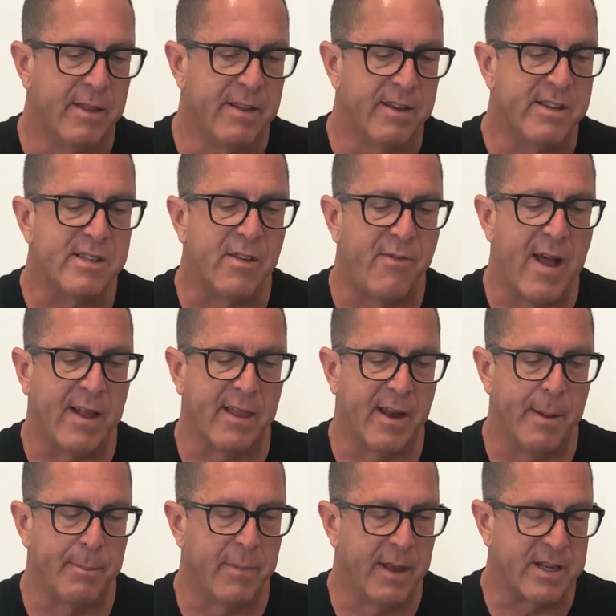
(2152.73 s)
just the fact that
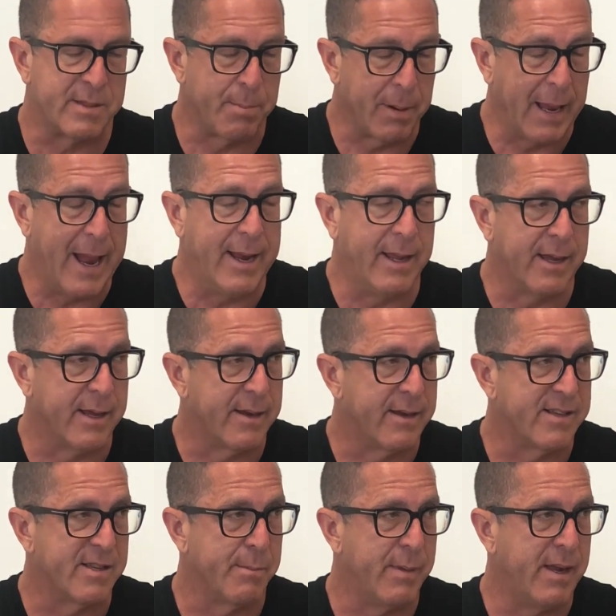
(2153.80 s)
I'm explaining it doesn't